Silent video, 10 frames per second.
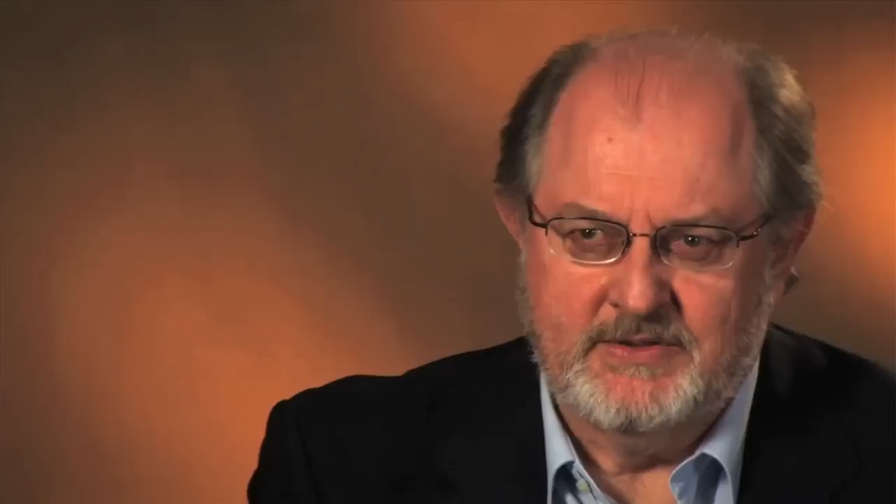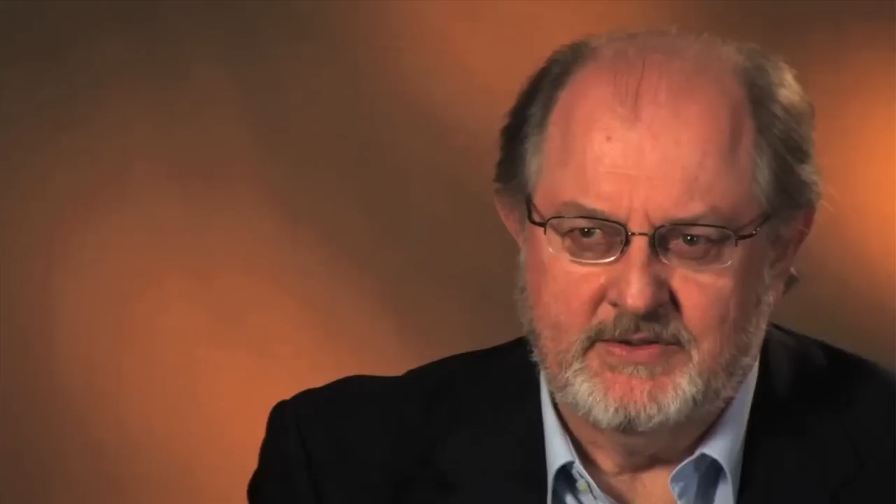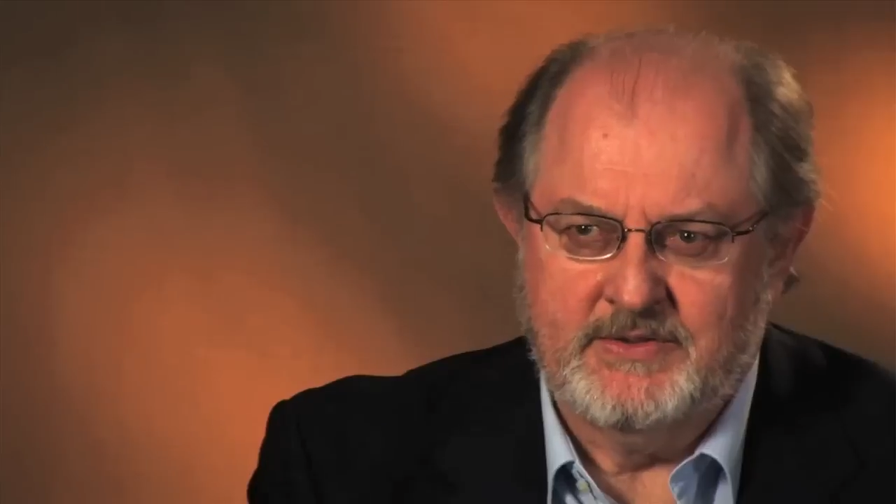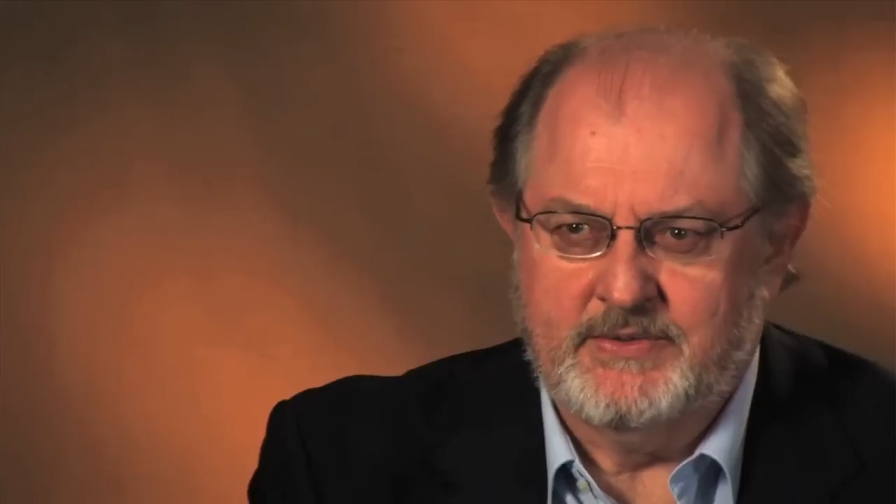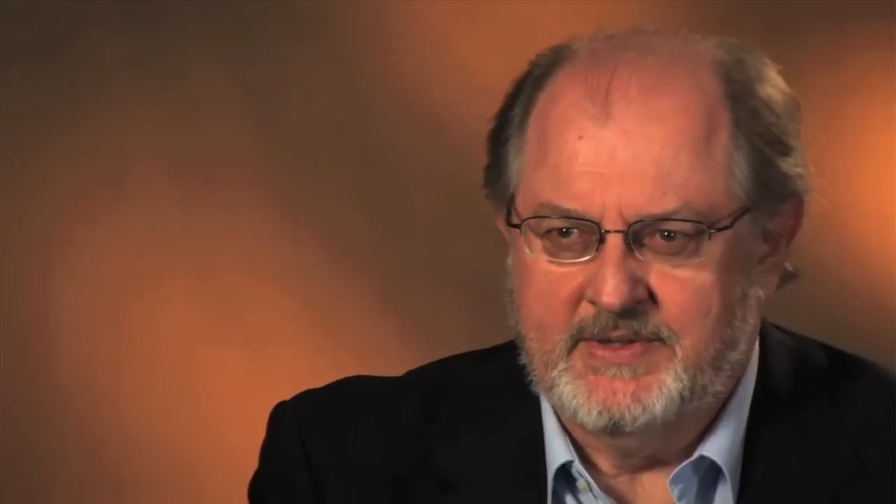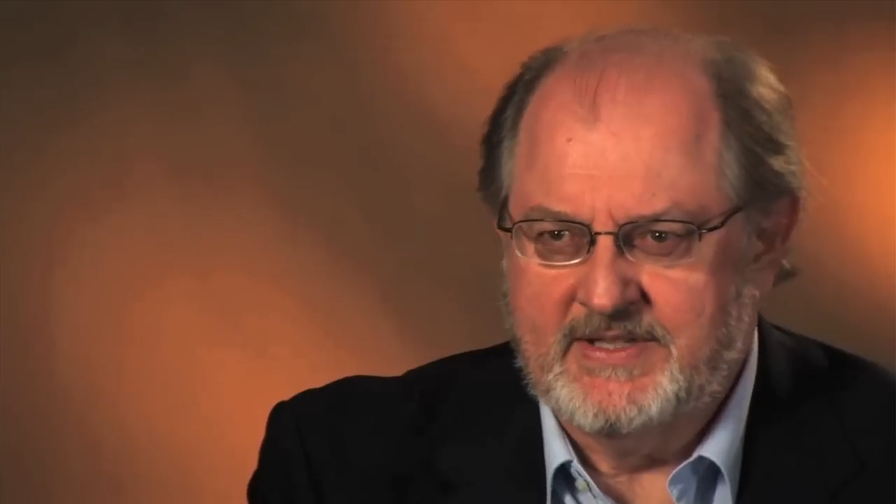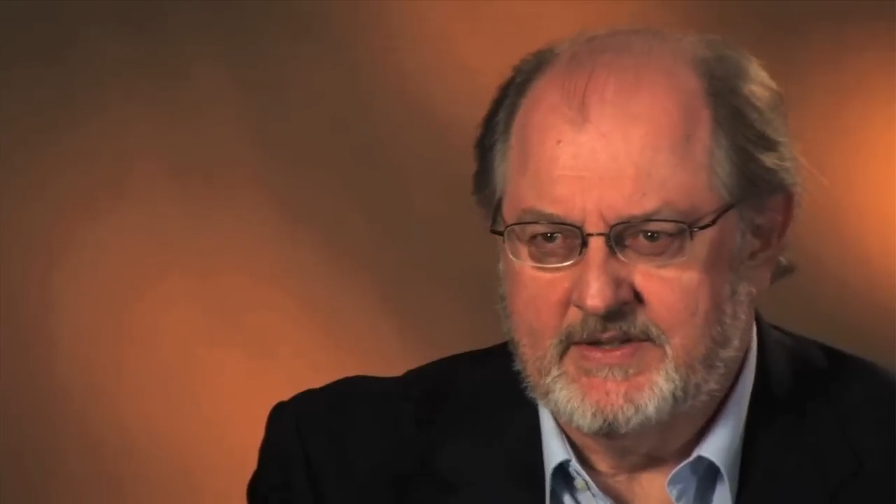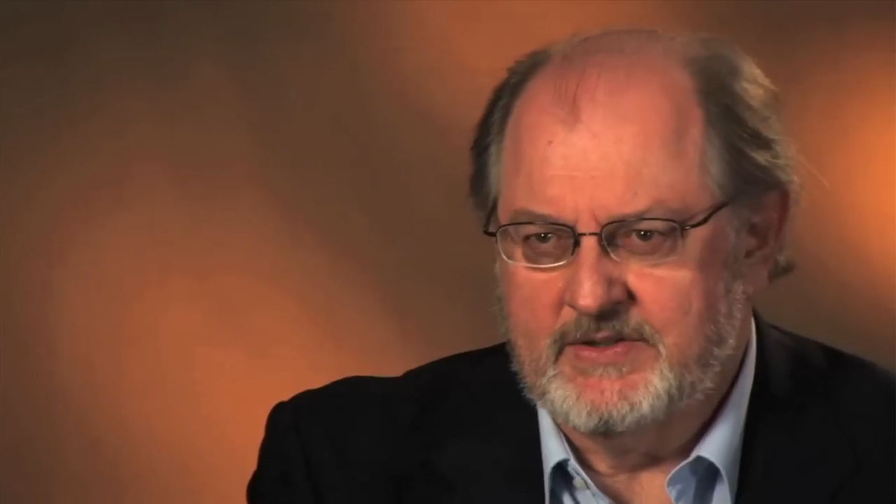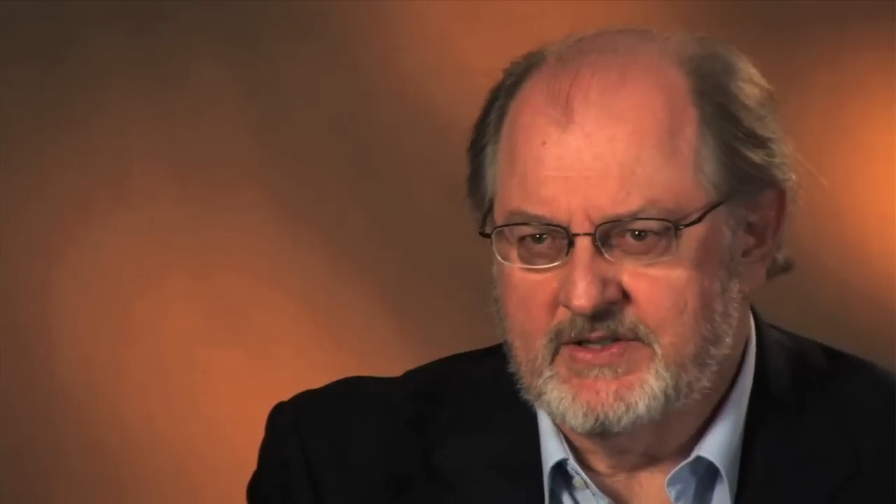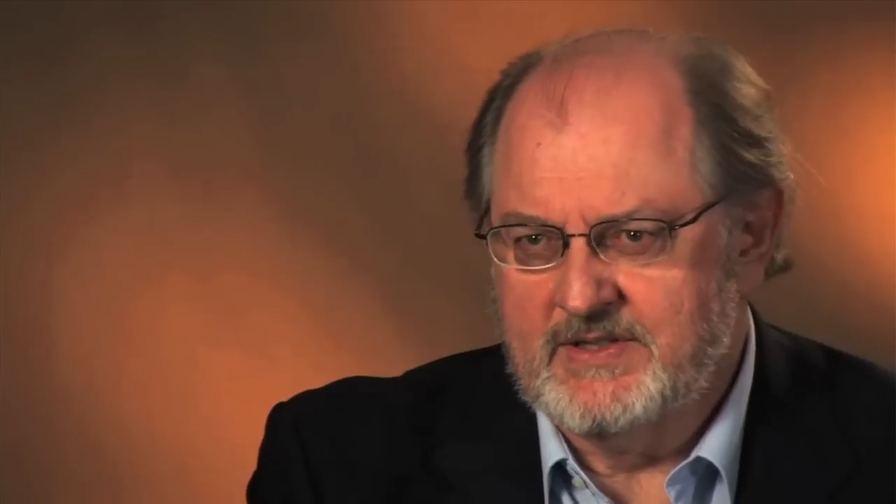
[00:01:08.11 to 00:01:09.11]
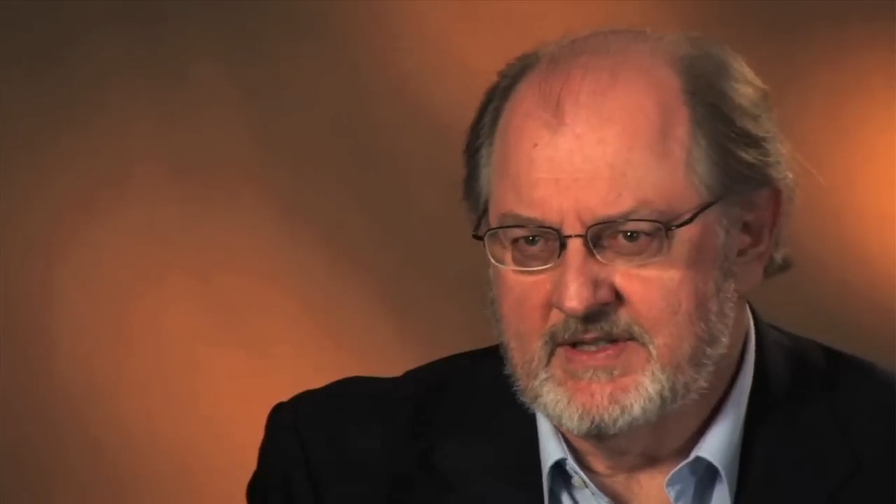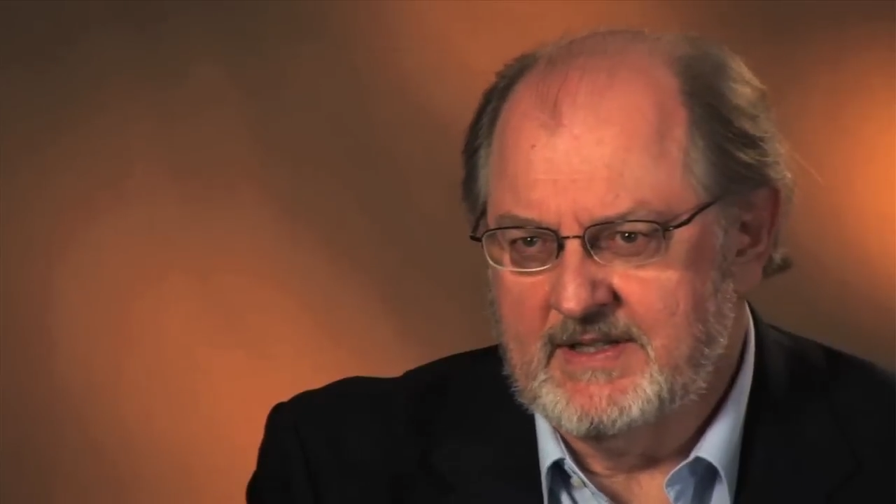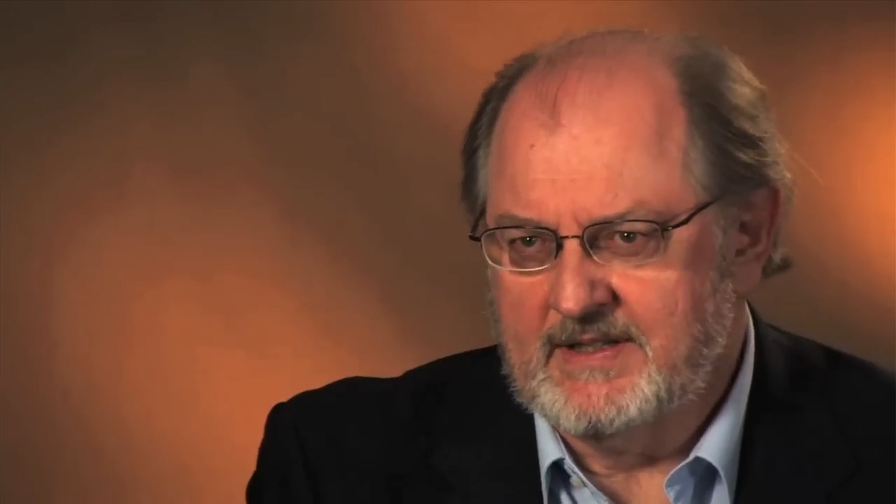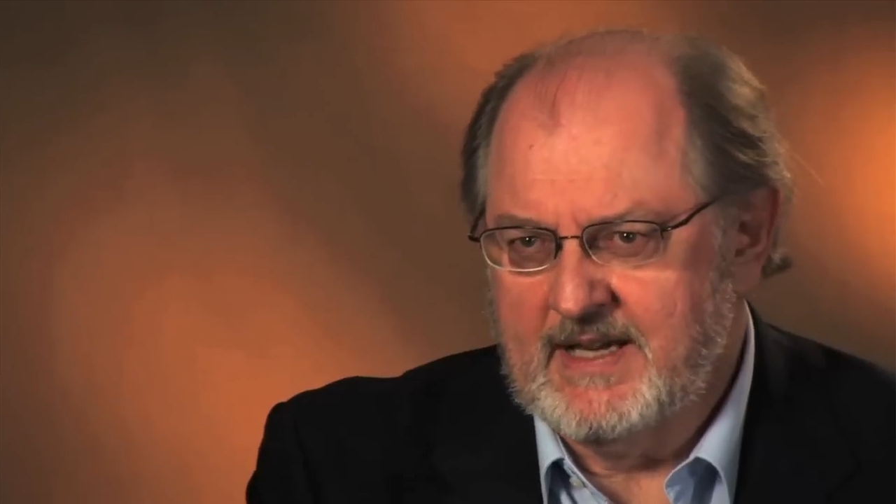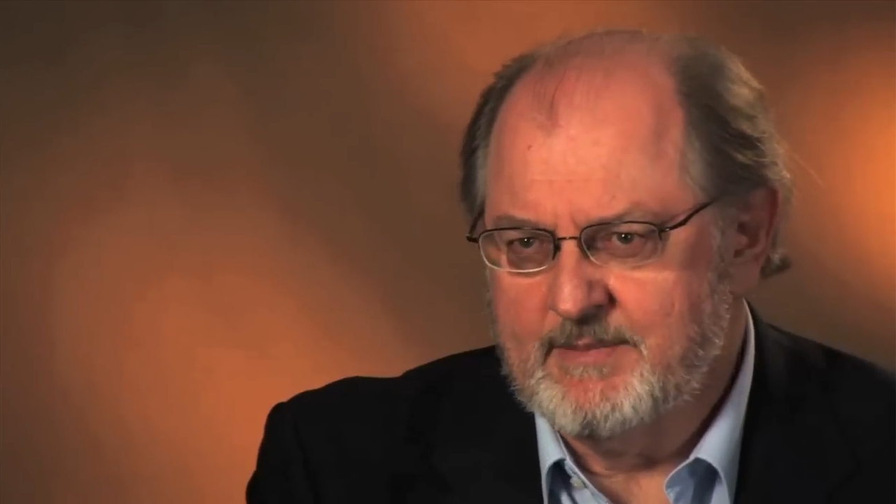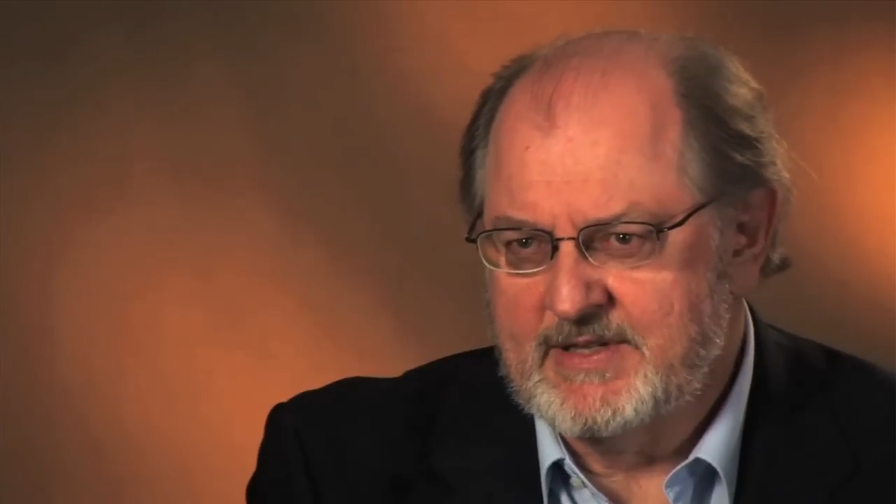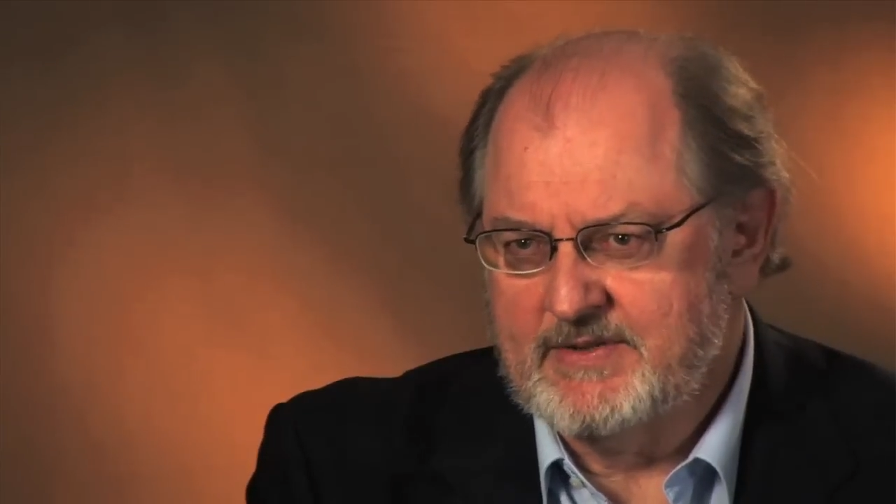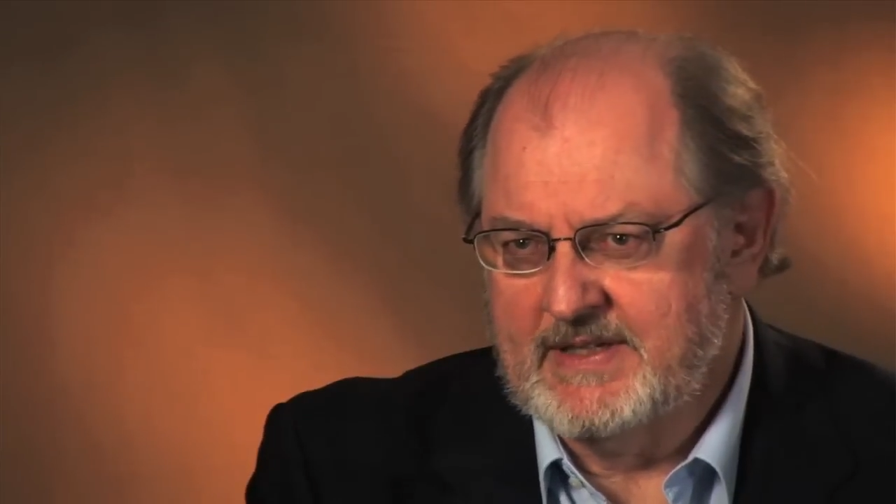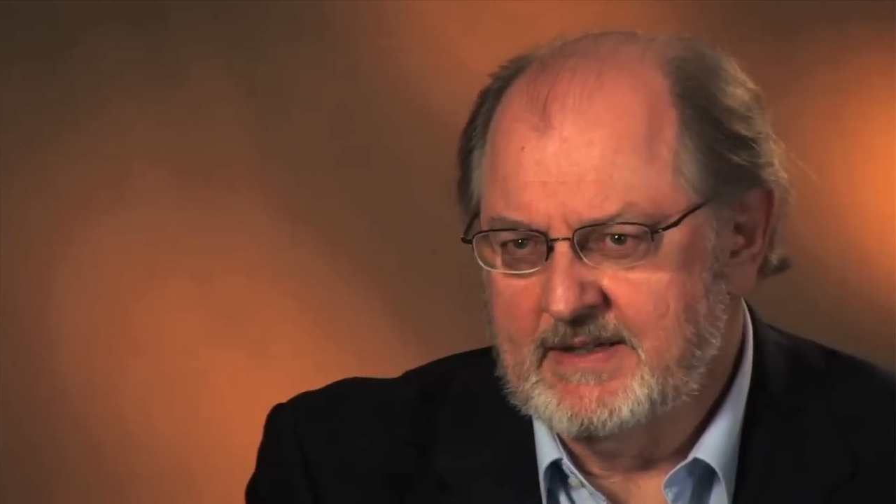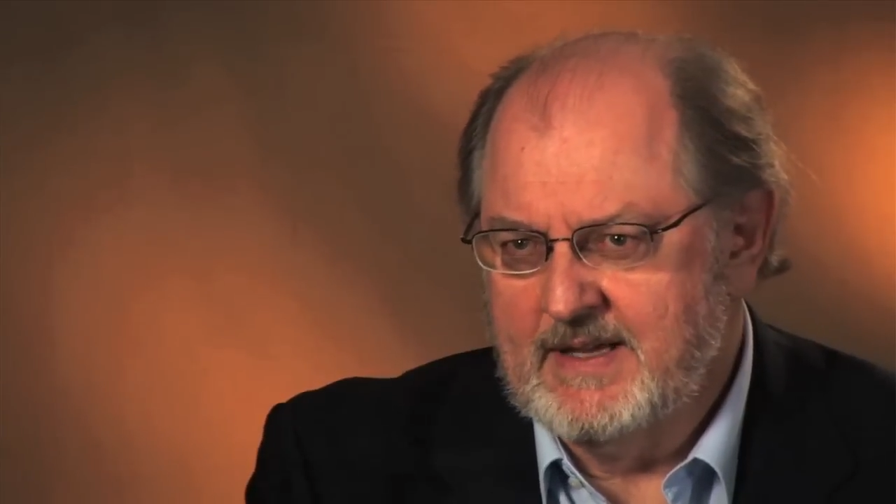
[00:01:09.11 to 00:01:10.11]
to researchers in
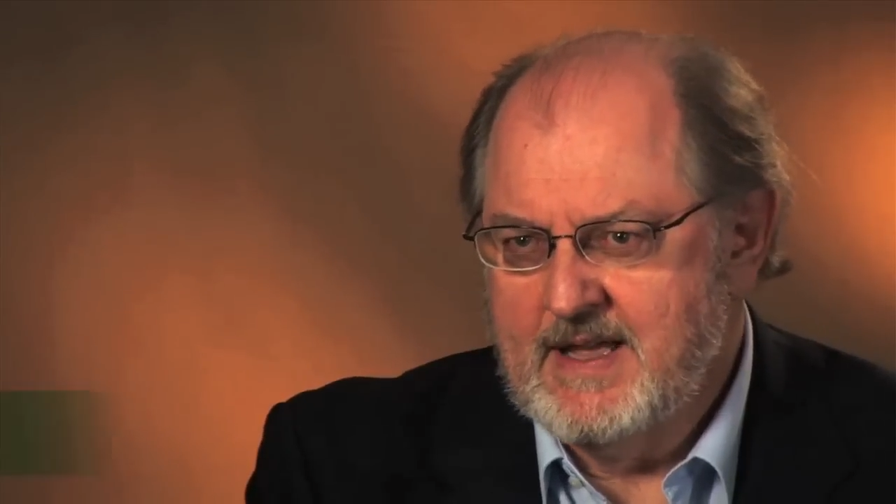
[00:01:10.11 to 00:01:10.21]
chemistry.